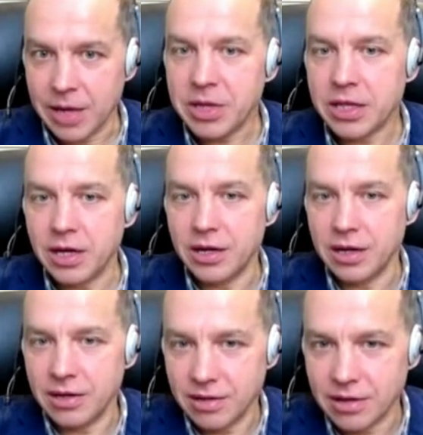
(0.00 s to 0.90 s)
I mean,
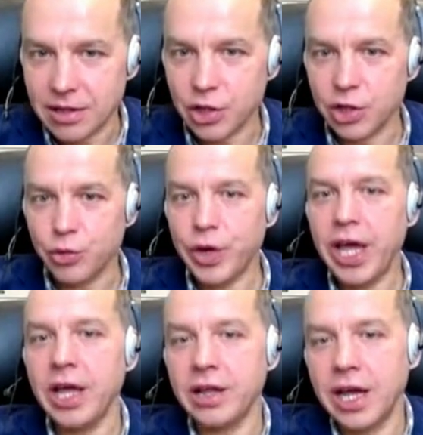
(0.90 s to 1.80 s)
uh, the, the
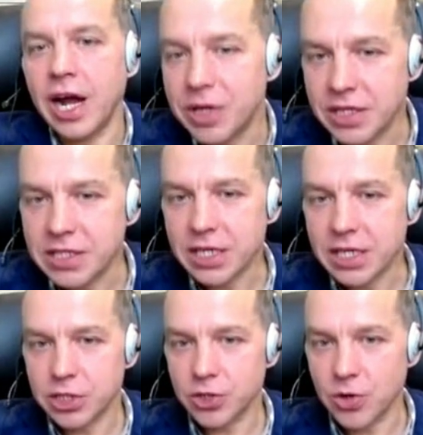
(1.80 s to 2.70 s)
way the government is
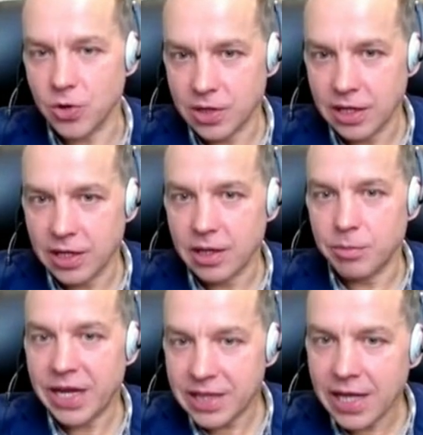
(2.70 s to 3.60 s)
controlled.
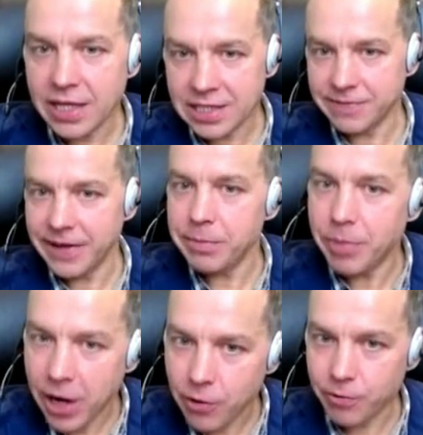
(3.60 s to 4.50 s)
Maidan is very
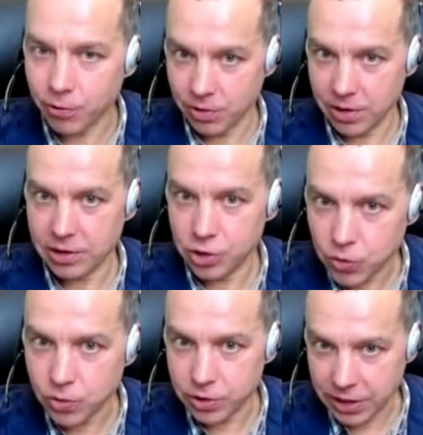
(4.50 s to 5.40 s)
powerful
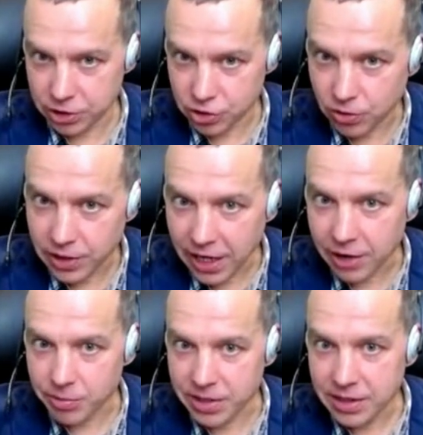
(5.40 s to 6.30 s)
tool to control the
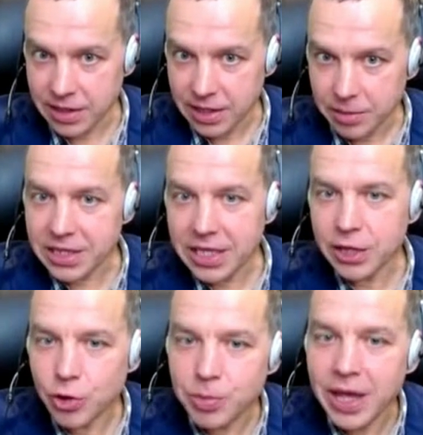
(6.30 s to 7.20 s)
government, but it
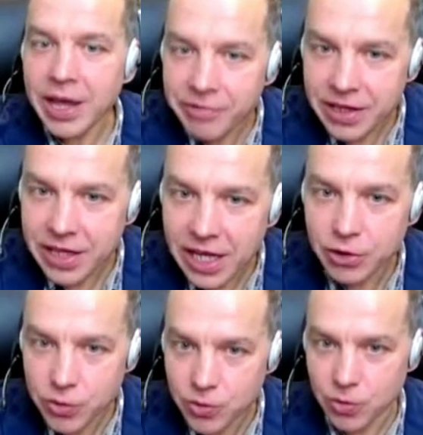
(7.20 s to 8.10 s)
cannot be everyday
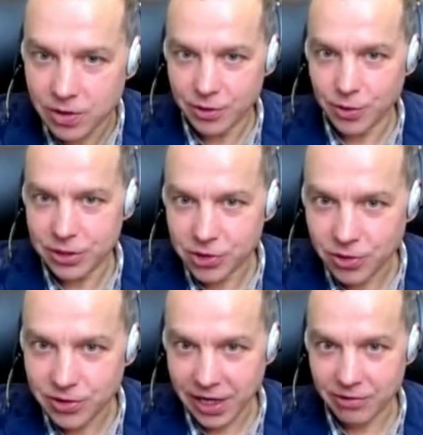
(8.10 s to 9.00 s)
tool to
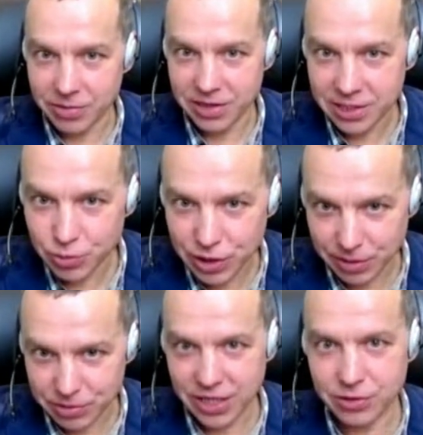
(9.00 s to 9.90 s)
control the government. That's what
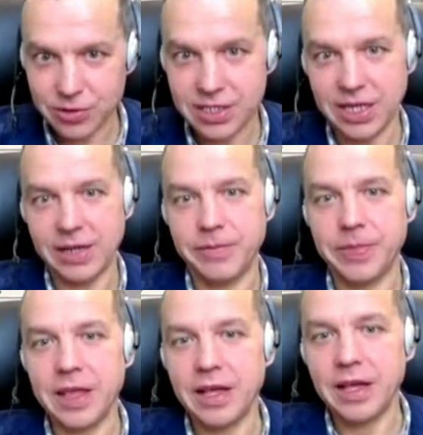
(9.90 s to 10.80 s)
I'm trying to say.
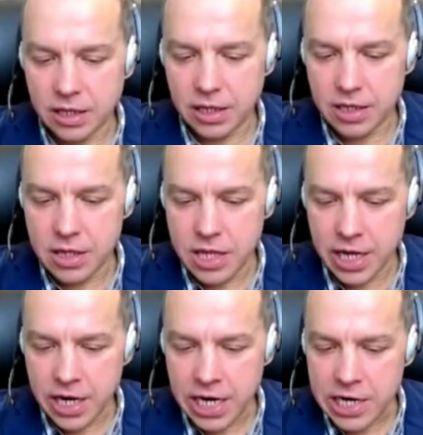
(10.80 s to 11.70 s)
The
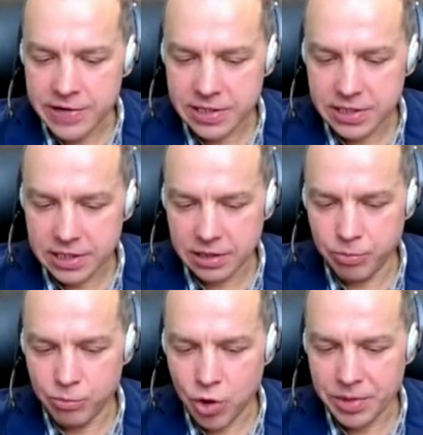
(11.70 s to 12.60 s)
current uh,
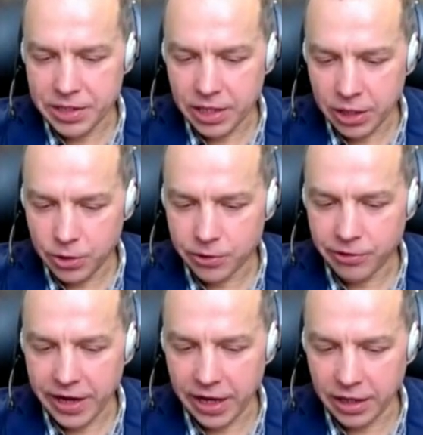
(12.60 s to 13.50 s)
moment in
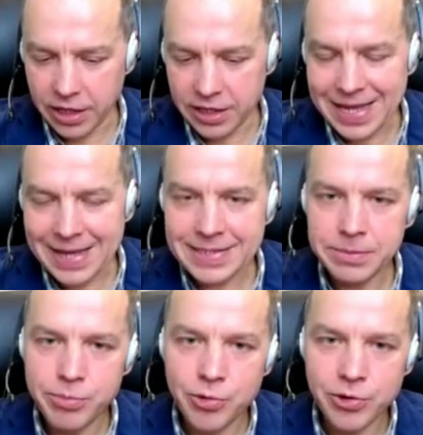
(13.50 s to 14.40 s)
Ukraine is as
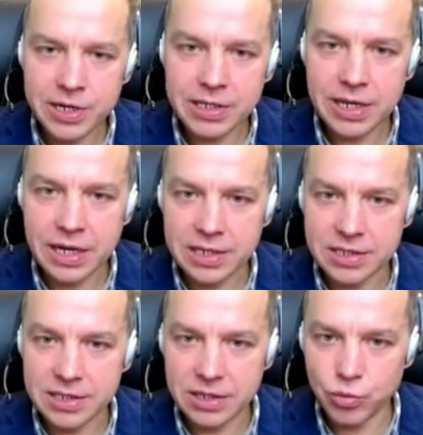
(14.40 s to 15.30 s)
important
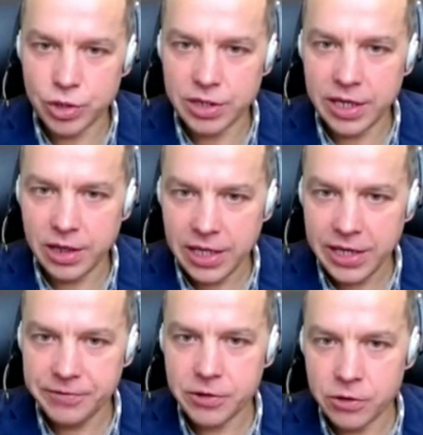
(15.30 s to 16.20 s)
as uh, what they
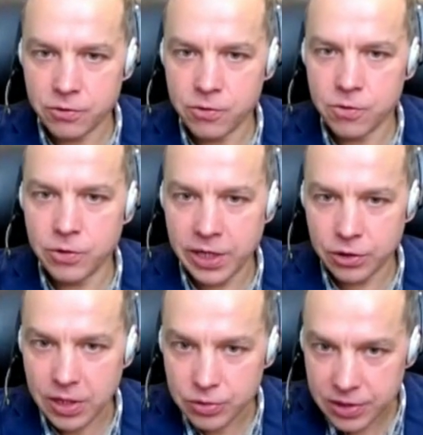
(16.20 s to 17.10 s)
lived through in
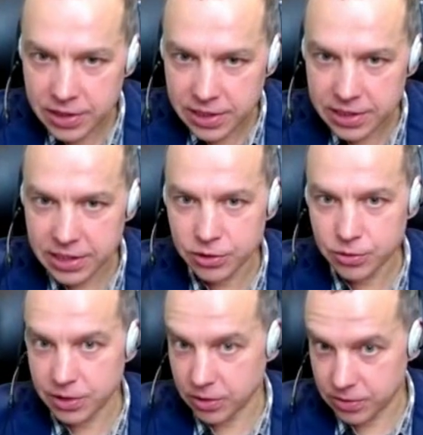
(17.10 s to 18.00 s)
2013,
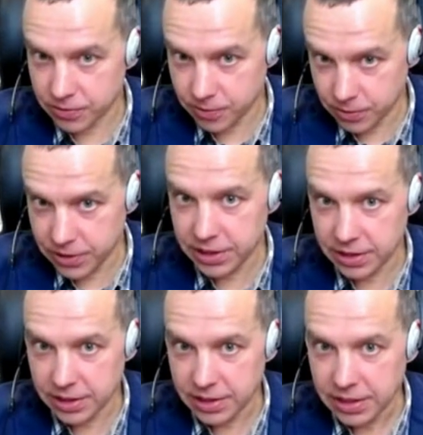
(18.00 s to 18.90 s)
2014.